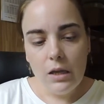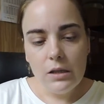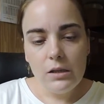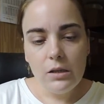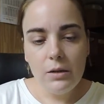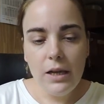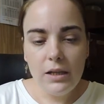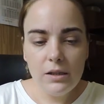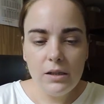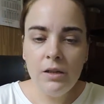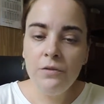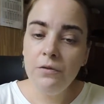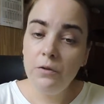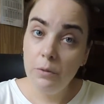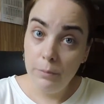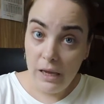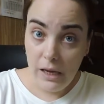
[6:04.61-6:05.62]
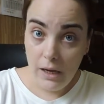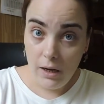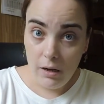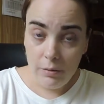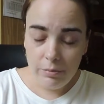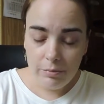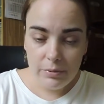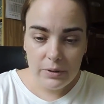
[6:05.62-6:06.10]
So that's it for
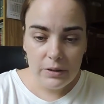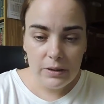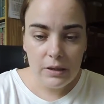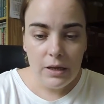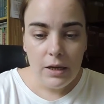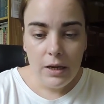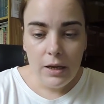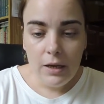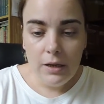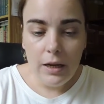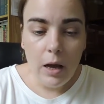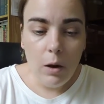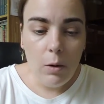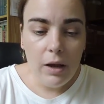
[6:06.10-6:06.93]
makeup. Now